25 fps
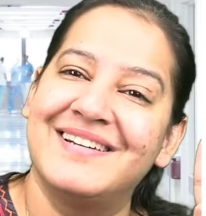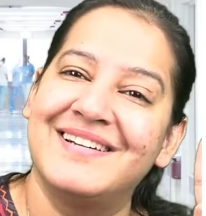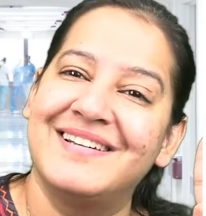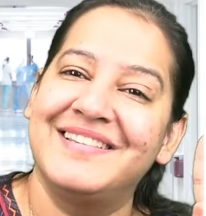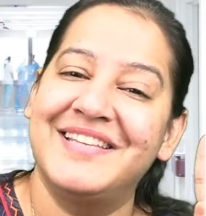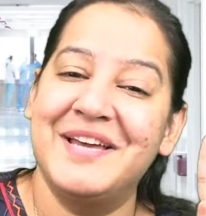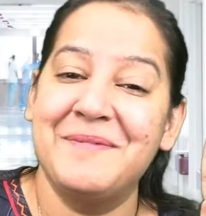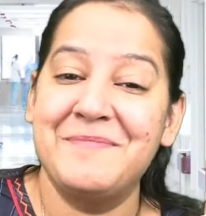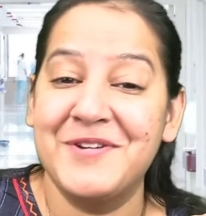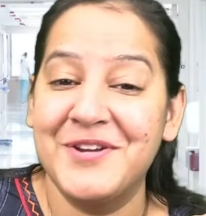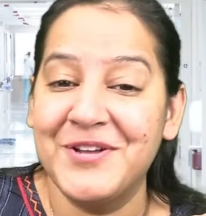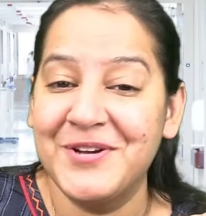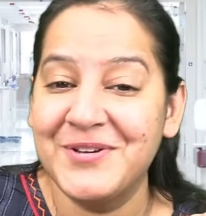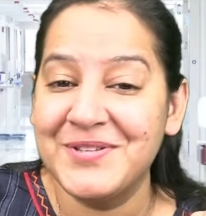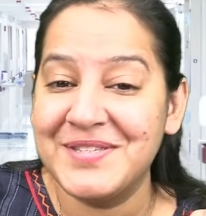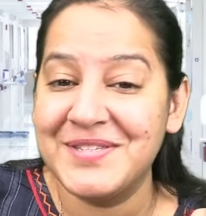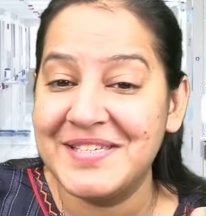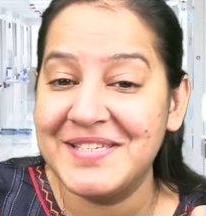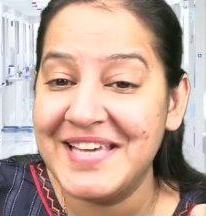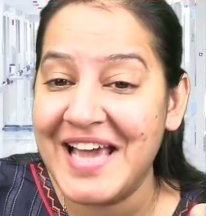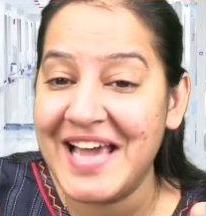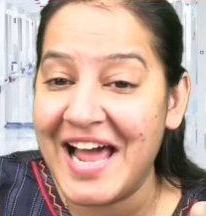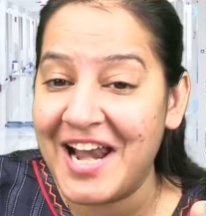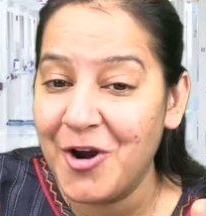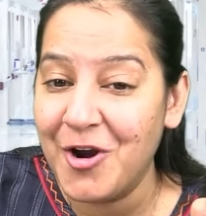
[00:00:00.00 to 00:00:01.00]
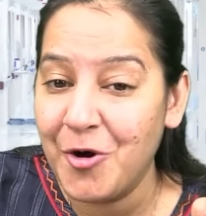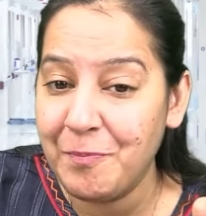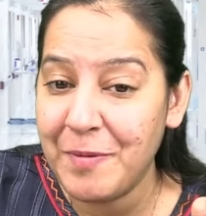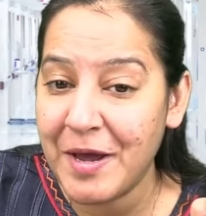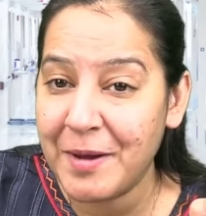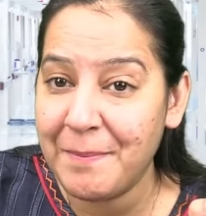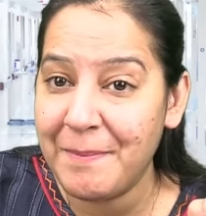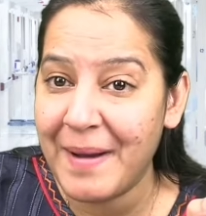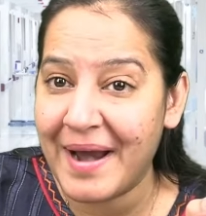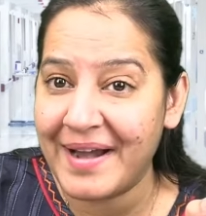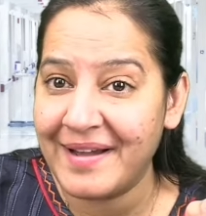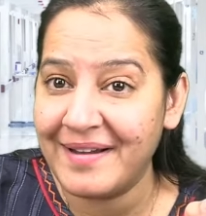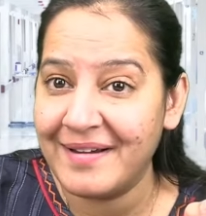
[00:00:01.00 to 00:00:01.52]
They produce yellow
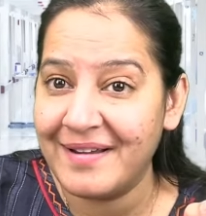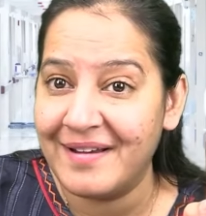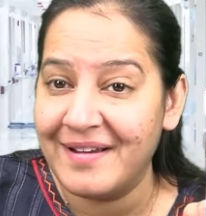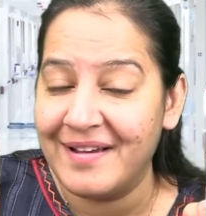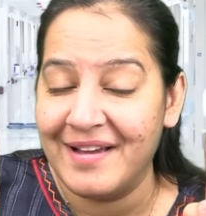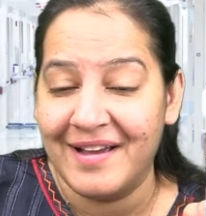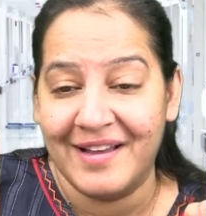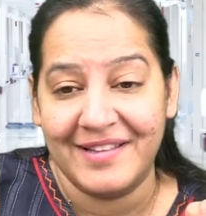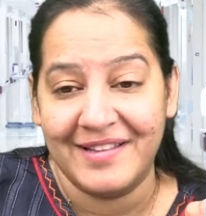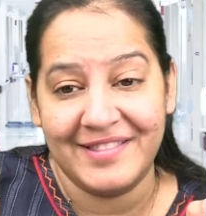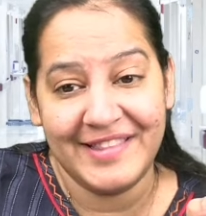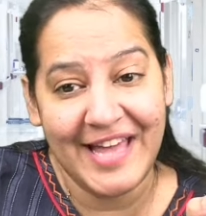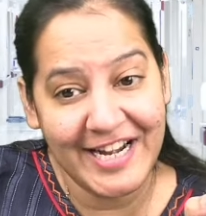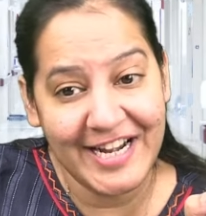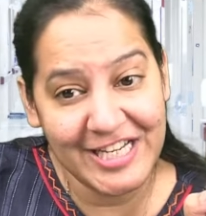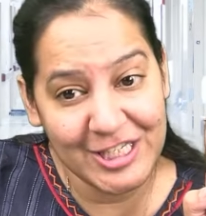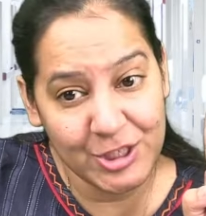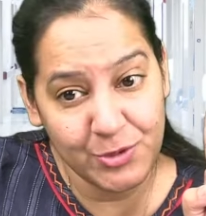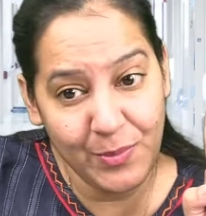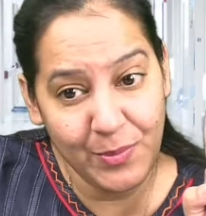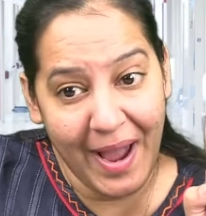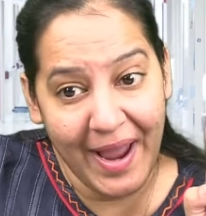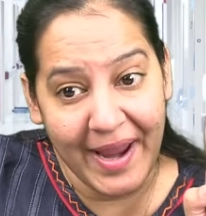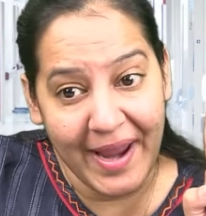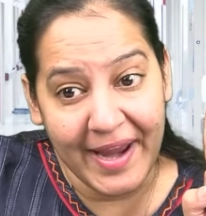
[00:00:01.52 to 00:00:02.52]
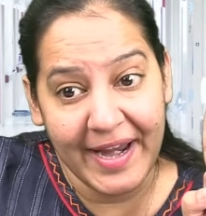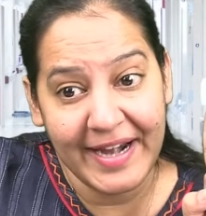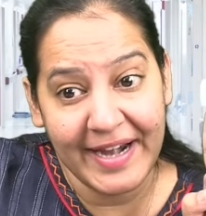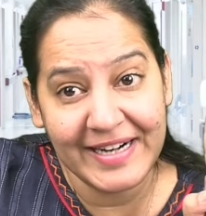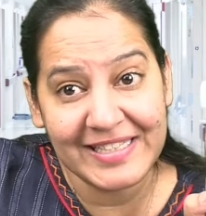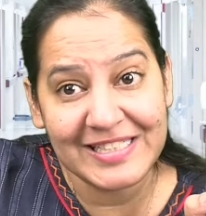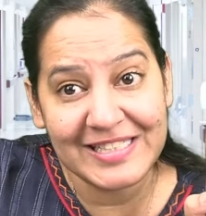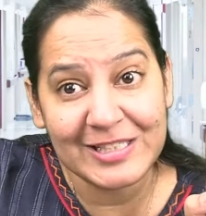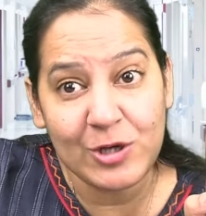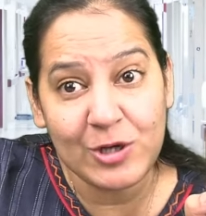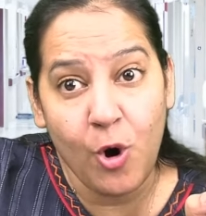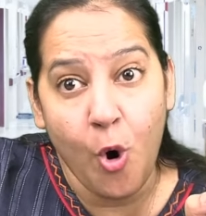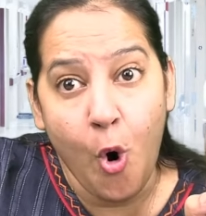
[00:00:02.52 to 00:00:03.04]
pigment. That's why
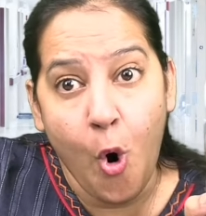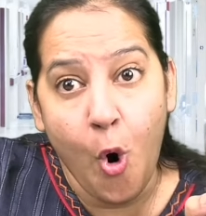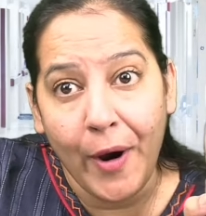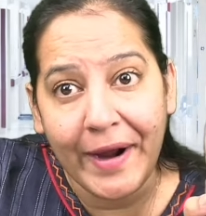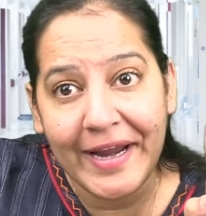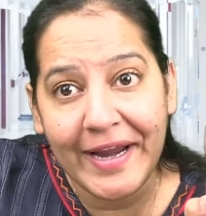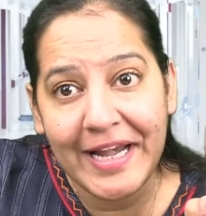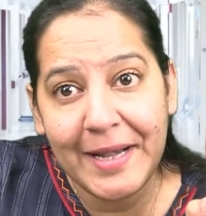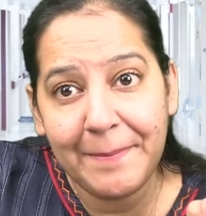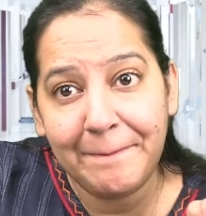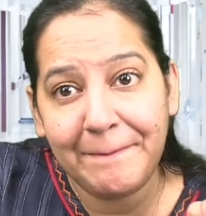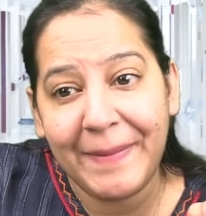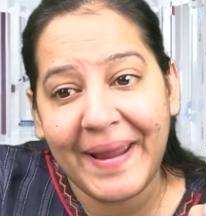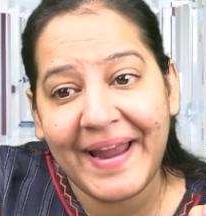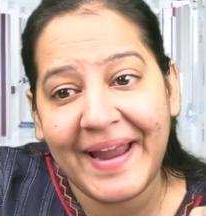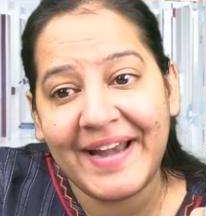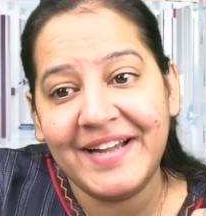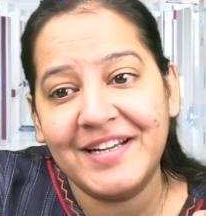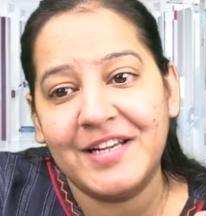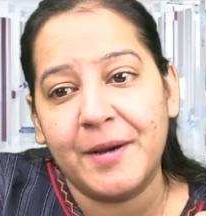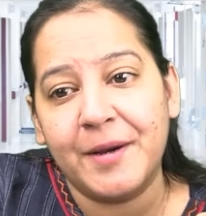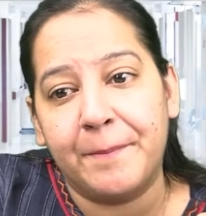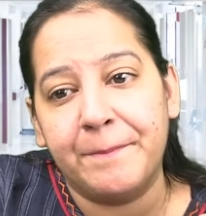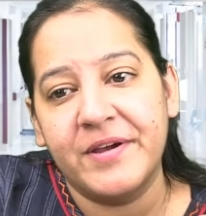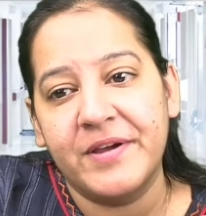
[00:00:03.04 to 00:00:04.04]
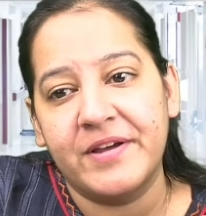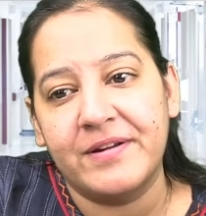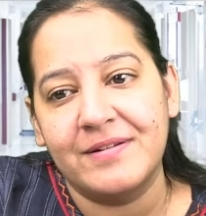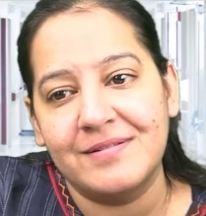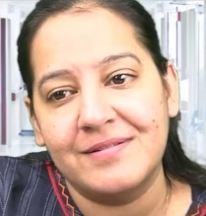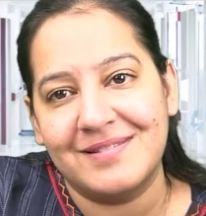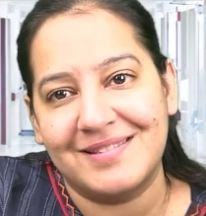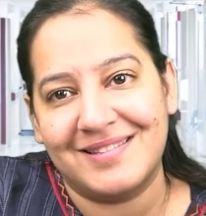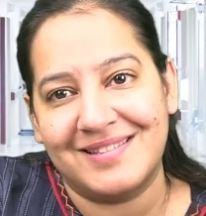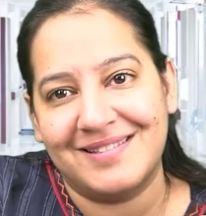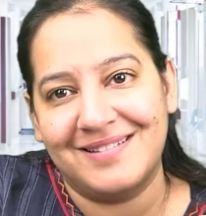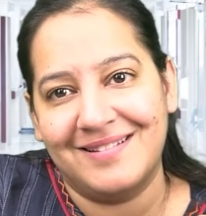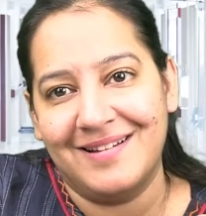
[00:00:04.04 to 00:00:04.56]
it's oil paint appearance.
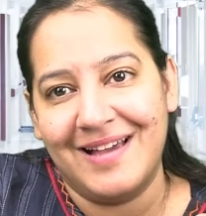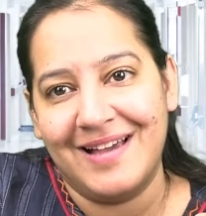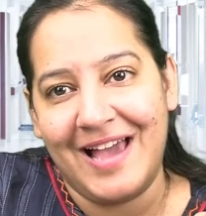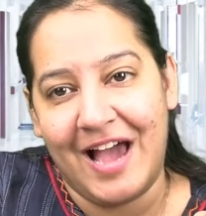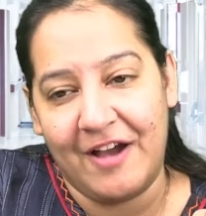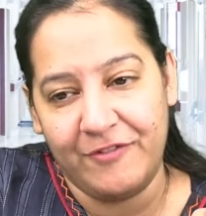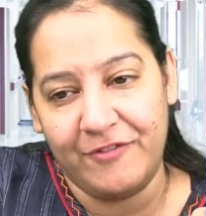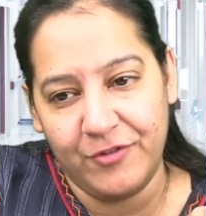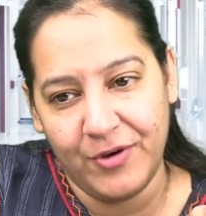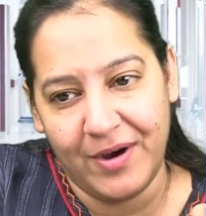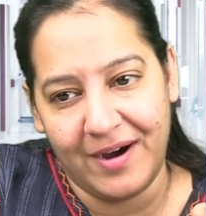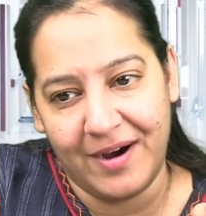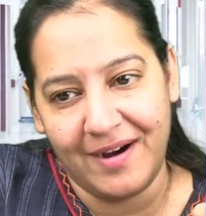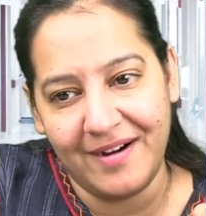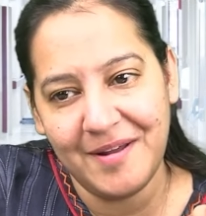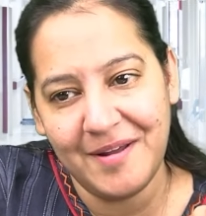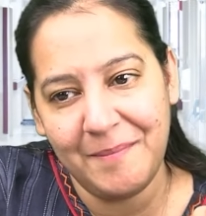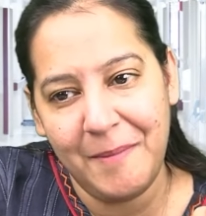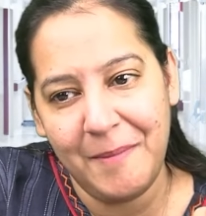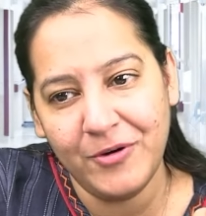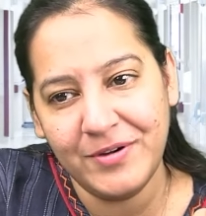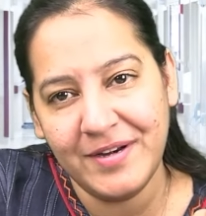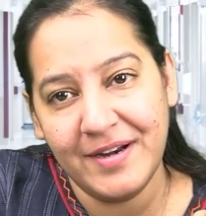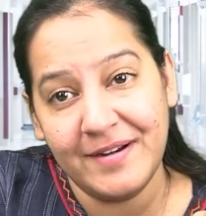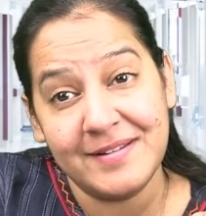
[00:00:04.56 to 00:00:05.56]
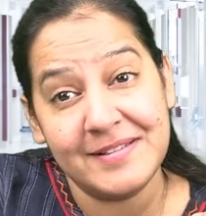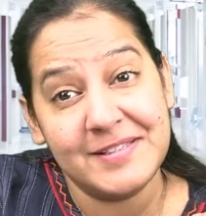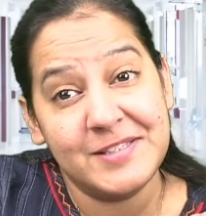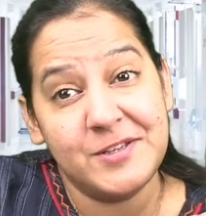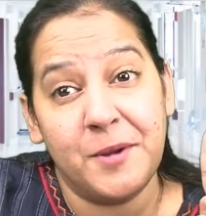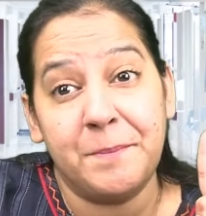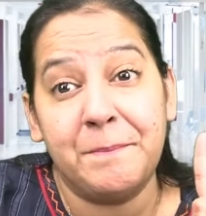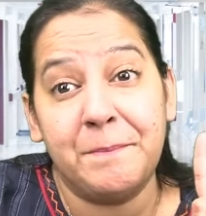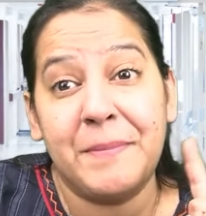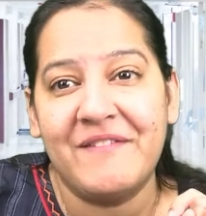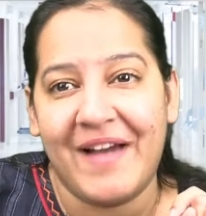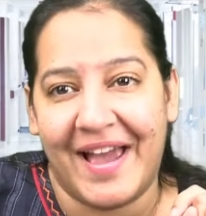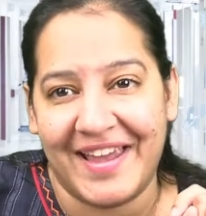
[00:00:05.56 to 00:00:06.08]
Have you heard about it? It's your
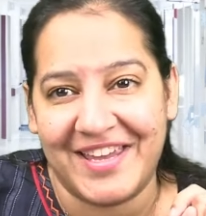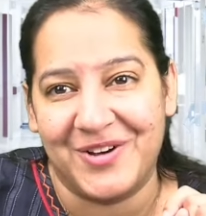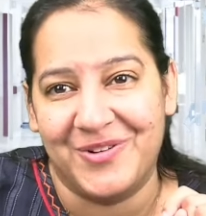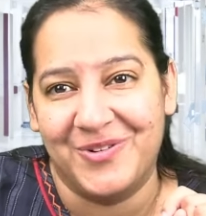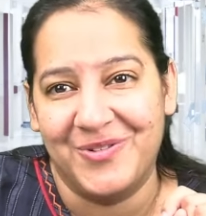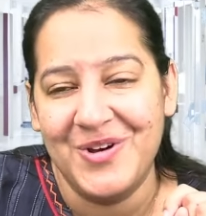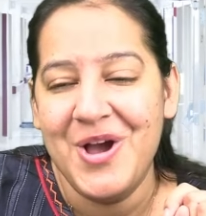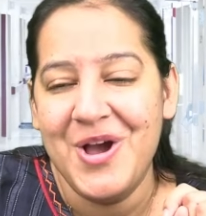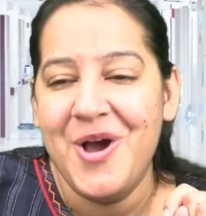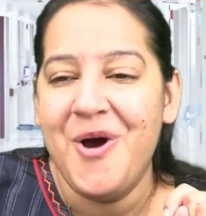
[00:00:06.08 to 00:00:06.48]
PYQ.